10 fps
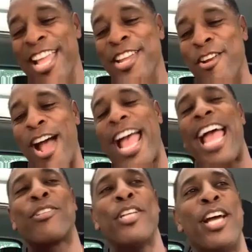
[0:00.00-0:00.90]

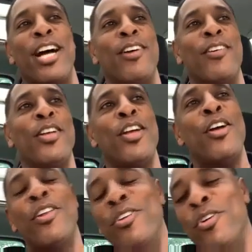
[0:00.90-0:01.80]
actually
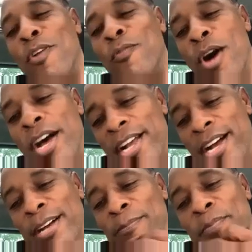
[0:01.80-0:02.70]
knew of one
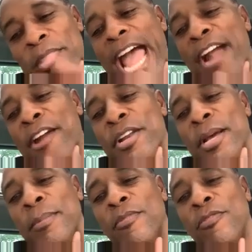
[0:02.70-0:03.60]

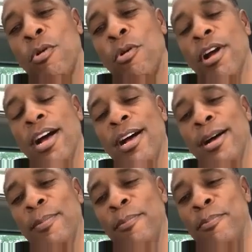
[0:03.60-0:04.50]
acronym
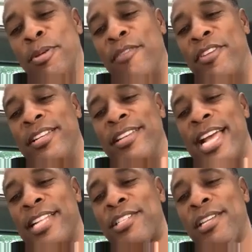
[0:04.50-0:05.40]
for pivot, and
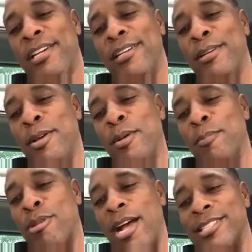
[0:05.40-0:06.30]
that's
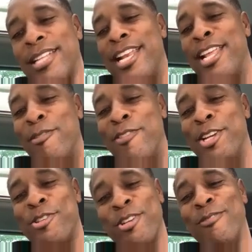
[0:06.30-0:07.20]
prostate
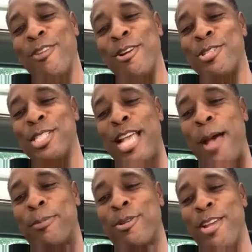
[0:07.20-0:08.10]
intervention versus
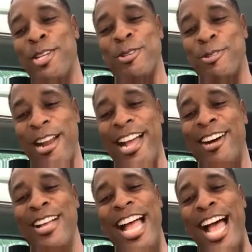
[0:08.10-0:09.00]
observation
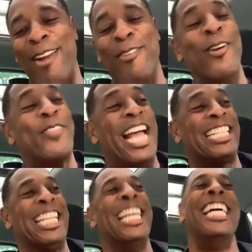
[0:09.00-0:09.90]
trial. I don't know if that's